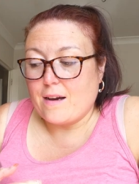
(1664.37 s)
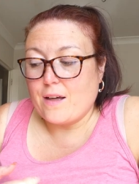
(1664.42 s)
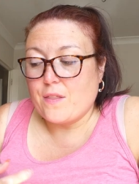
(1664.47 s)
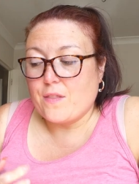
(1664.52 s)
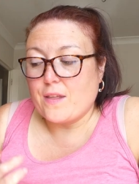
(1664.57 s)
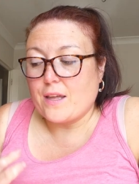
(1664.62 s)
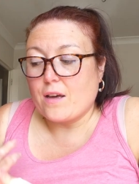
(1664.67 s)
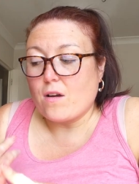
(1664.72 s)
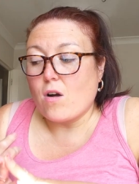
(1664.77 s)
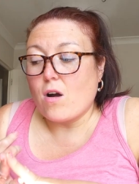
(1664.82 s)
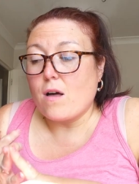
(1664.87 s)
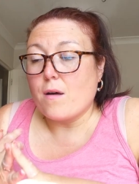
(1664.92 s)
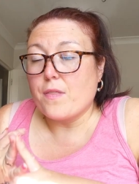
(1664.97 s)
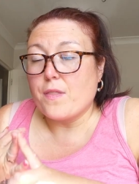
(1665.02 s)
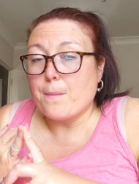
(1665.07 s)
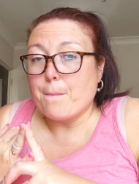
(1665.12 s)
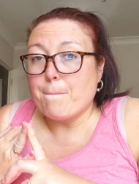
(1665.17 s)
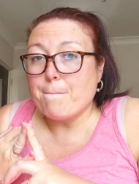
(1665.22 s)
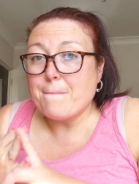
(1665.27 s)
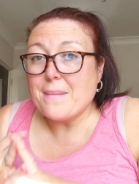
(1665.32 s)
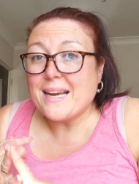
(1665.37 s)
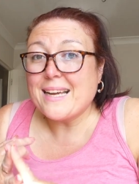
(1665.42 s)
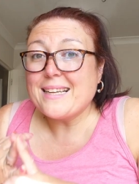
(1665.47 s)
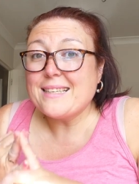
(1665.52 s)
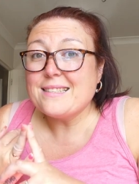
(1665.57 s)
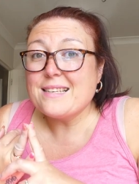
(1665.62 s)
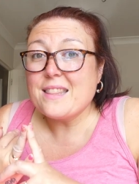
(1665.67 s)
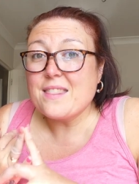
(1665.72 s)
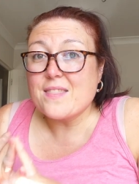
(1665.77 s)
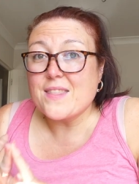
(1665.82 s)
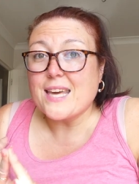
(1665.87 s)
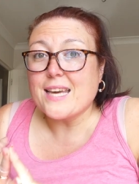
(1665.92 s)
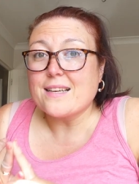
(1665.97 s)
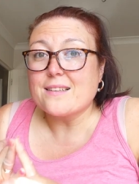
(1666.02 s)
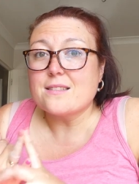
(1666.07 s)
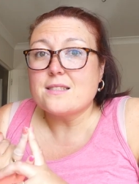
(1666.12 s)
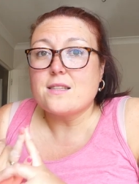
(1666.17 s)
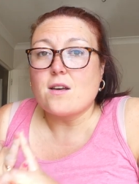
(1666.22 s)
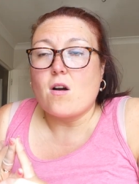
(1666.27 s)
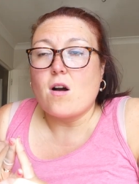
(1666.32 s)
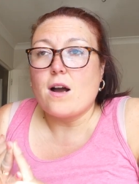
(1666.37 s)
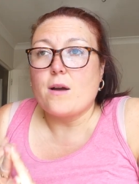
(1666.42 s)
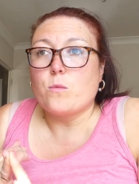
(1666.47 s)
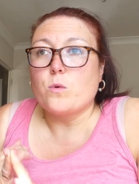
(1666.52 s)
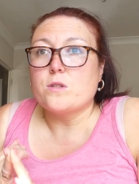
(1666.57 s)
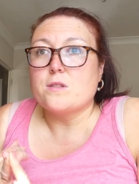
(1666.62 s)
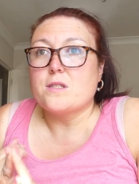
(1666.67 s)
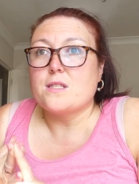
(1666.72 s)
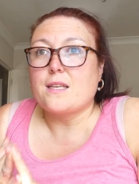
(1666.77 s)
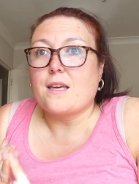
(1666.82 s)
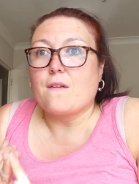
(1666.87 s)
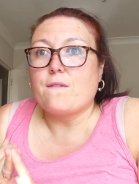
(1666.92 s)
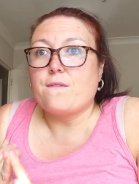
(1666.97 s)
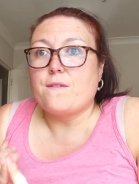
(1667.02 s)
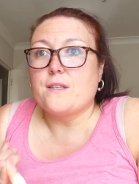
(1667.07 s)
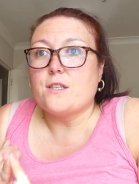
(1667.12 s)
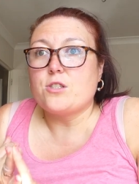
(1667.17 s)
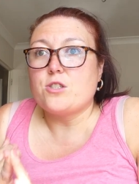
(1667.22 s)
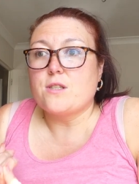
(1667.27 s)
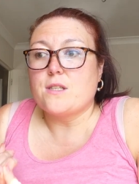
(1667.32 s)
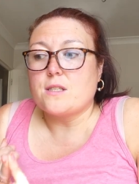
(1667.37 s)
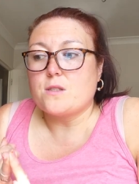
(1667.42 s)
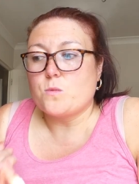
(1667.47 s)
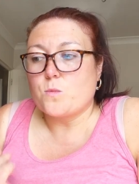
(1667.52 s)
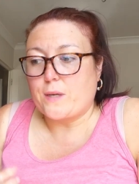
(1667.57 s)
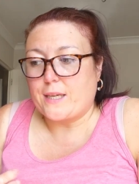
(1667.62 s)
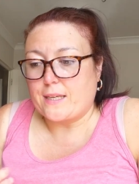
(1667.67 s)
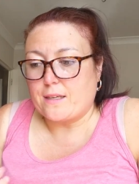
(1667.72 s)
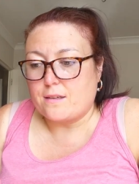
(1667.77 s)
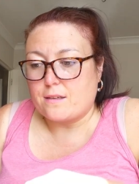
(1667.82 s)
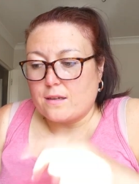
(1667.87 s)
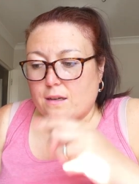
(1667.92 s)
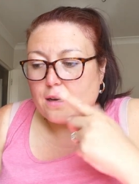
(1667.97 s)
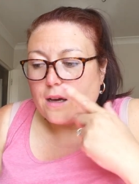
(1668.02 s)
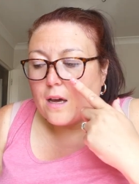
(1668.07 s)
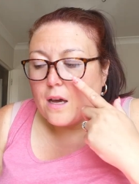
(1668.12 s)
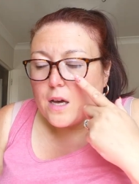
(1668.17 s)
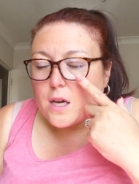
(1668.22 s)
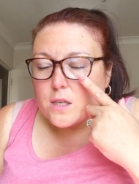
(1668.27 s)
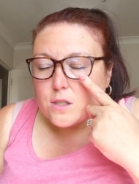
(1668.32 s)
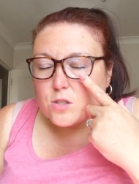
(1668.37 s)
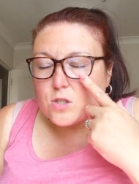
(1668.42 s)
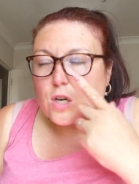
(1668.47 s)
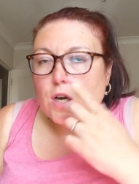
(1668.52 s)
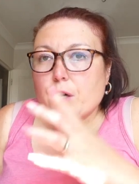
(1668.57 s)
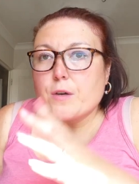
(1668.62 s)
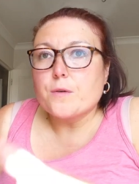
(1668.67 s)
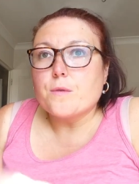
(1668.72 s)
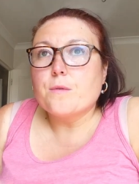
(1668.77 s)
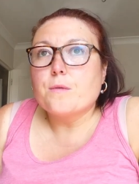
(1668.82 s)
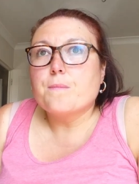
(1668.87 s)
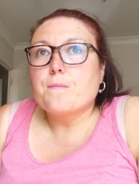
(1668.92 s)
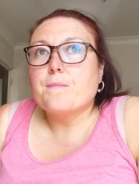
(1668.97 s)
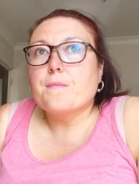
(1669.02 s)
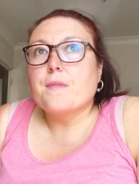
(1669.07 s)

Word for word: I think are the main things that I want to get finished this week. So